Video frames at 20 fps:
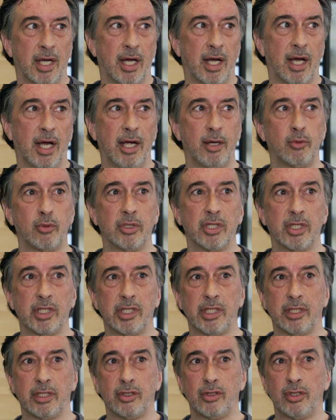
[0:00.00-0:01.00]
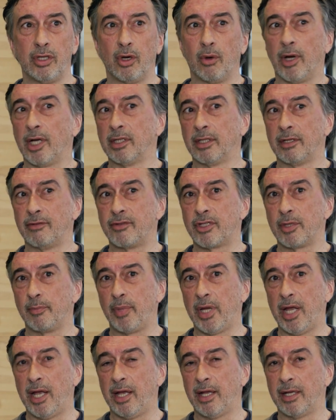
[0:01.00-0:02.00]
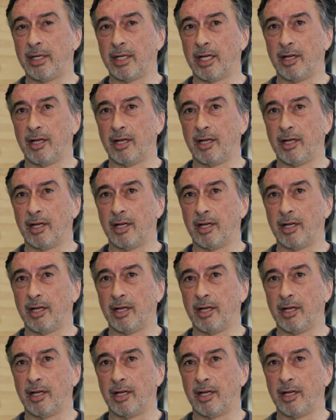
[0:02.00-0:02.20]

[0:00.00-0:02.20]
I really, I love Japan.